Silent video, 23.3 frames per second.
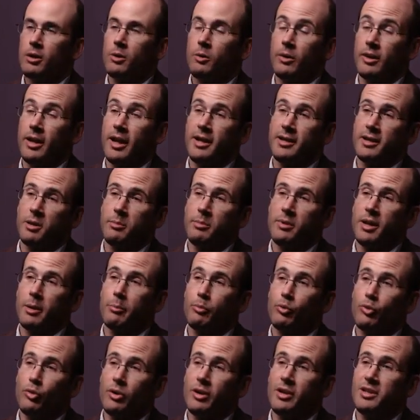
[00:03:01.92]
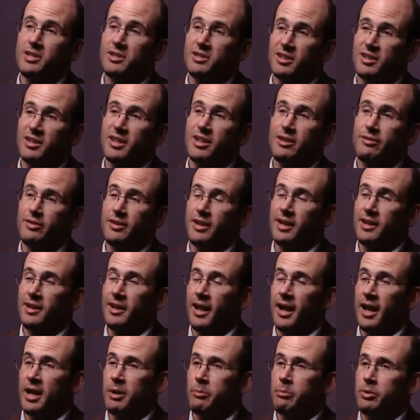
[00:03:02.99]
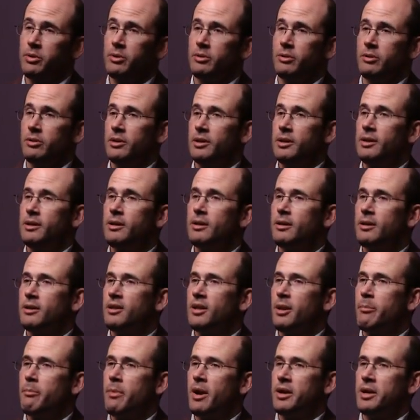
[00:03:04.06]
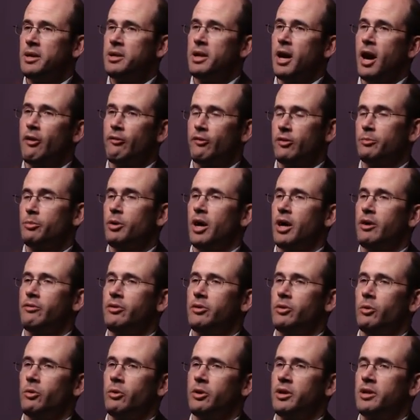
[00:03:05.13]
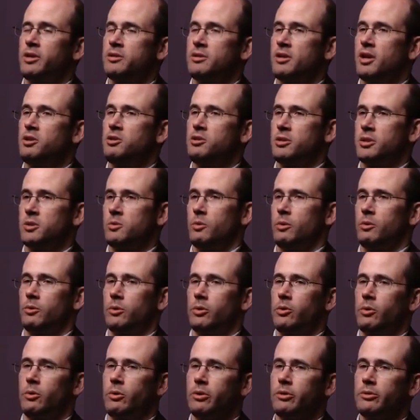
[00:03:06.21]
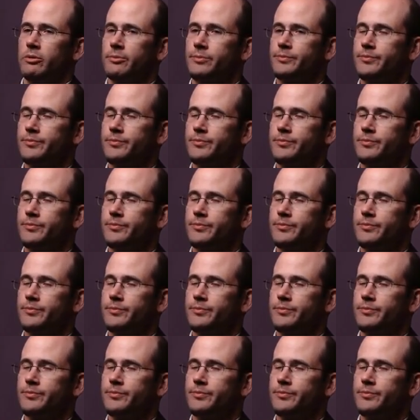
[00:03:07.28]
well, that can be a pretty significant liability that many not-for-profit organizations will record.